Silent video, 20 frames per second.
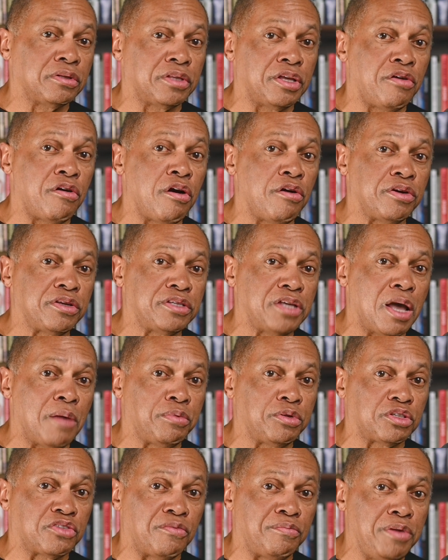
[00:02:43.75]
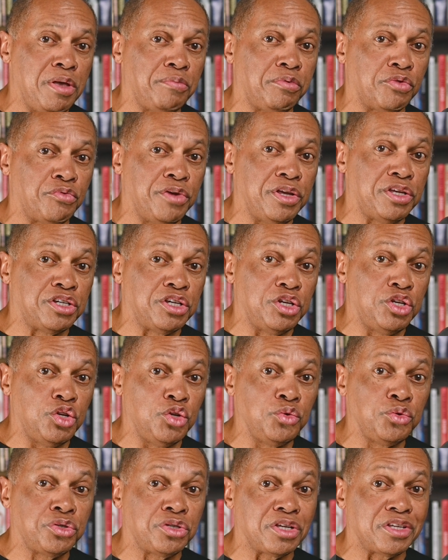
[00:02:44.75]
There are examples of people reaching
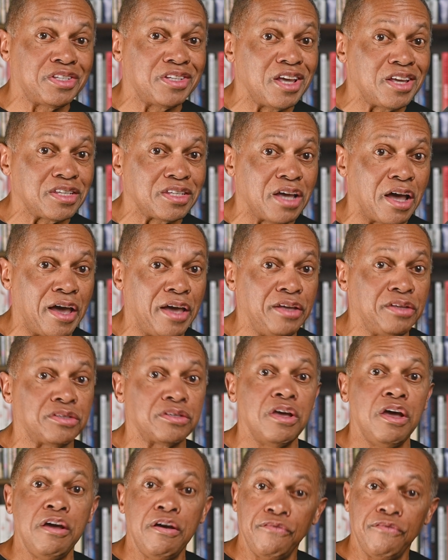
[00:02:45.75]
new success heights